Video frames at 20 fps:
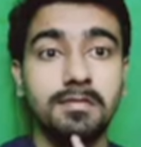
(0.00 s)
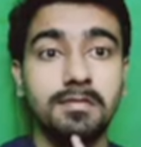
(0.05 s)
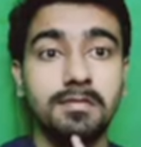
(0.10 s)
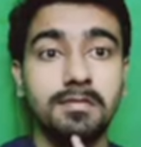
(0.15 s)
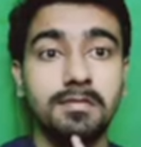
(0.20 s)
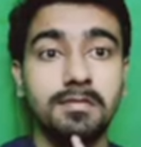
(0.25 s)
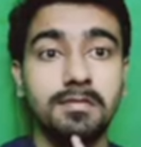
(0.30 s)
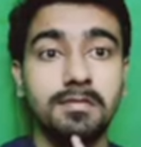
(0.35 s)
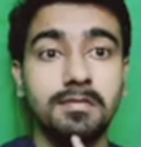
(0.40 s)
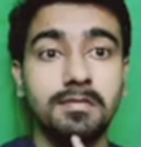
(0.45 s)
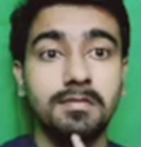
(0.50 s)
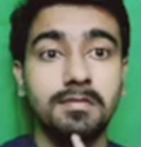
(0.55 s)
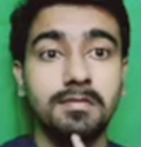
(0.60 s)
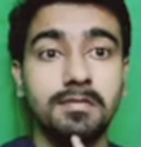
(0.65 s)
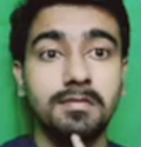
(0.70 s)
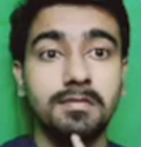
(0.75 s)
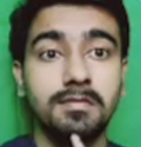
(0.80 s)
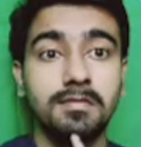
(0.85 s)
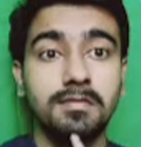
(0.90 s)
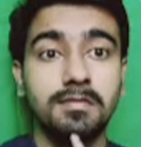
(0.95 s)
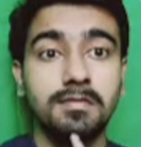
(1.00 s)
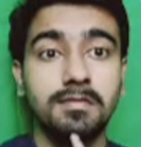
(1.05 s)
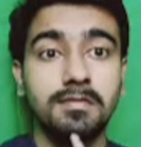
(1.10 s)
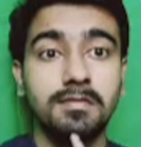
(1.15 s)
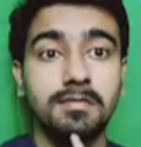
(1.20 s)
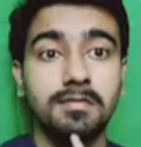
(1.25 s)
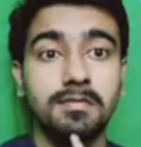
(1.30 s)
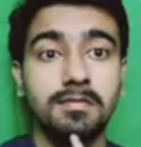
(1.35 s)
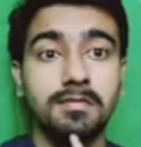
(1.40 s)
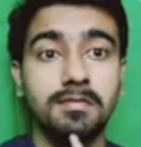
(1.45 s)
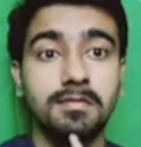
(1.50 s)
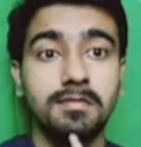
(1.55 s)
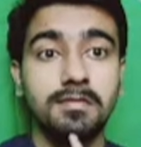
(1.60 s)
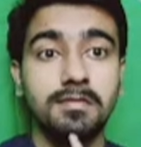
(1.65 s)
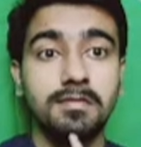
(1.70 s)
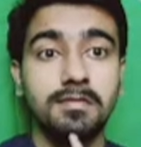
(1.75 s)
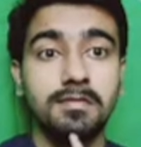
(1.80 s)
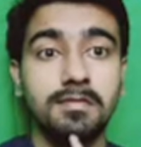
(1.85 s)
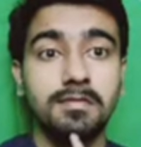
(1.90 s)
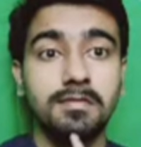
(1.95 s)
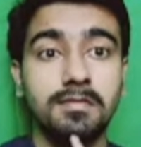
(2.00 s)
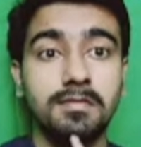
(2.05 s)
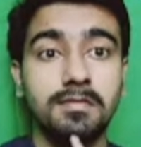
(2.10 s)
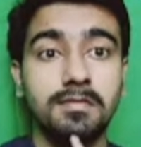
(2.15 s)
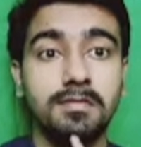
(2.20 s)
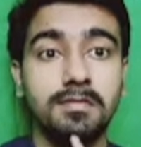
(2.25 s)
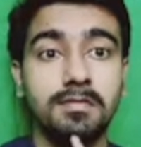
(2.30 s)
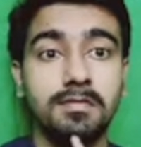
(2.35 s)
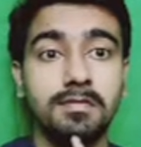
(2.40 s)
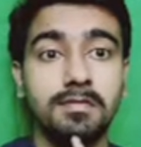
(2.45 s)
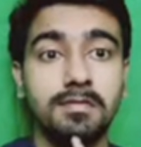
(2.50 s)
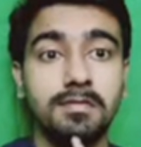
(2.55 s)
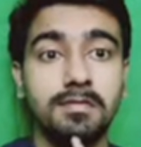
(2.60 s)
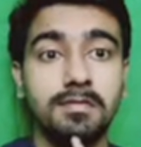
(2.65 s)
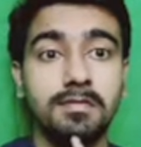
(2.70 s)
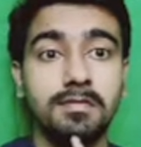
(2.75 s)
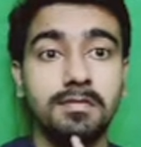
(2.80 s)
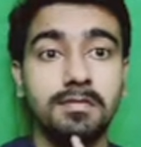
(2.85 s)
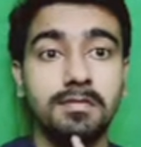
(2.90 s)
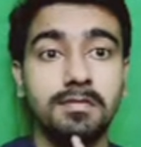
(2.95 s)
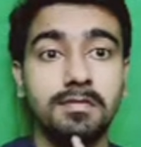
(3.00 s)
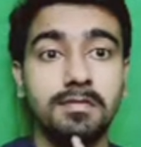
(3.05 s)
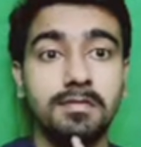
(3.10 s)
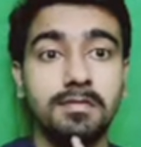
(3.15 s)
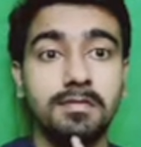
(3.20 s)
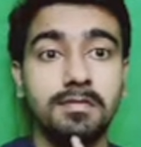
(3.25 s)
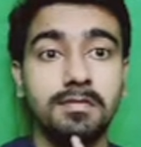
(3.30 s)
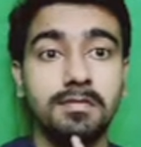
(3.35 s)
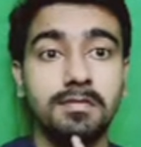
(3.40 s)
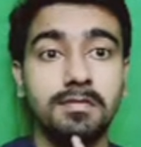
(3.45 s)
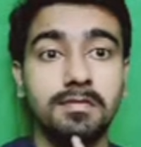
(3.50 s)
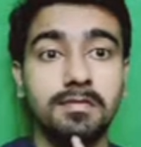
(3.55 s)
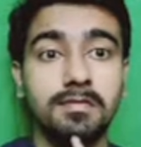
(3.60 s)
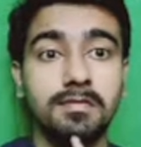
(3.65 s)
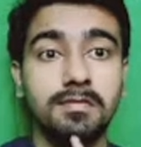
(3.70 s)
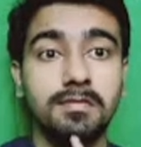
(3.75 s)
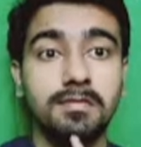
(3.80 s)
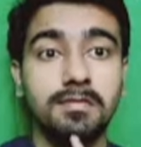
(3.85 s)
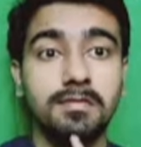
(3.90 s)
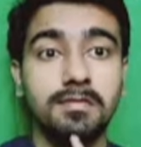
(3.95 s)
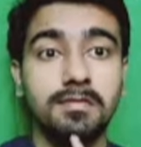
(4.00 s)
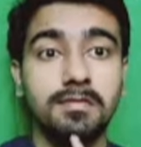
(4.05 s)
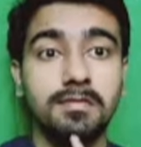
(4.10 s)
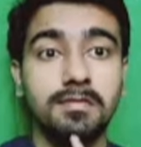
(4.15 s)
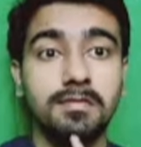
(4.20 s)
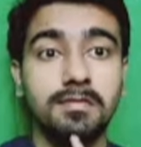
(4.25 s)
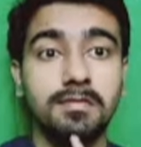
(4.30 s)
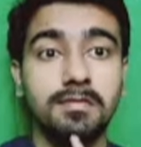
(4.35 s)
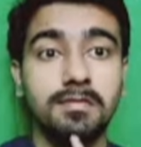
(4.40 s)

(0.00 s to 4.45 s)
This person isn't speaking.